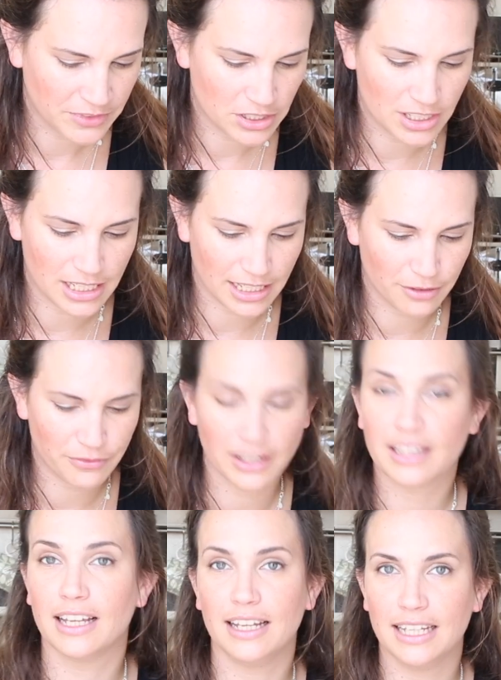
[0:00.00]
She liked the
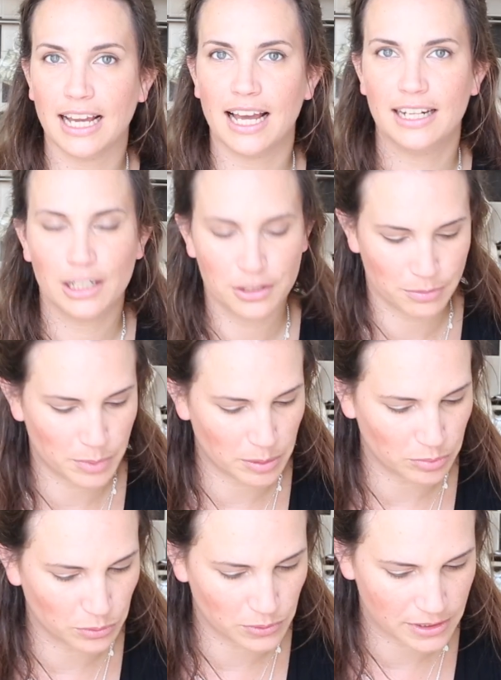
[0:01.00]
fact that it had loads of
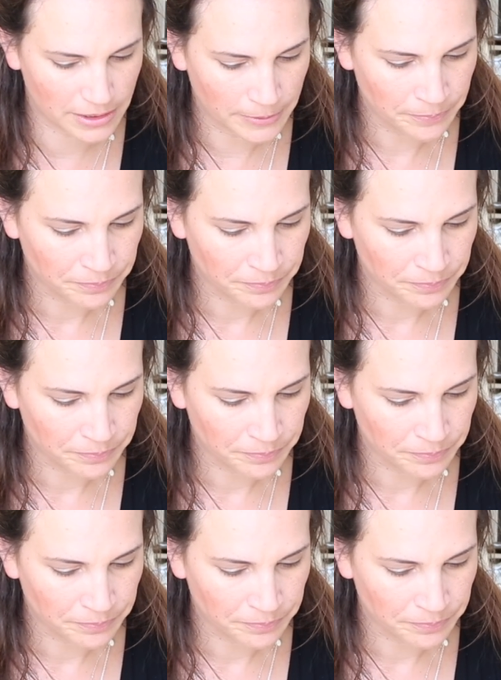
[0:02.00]
bubbles.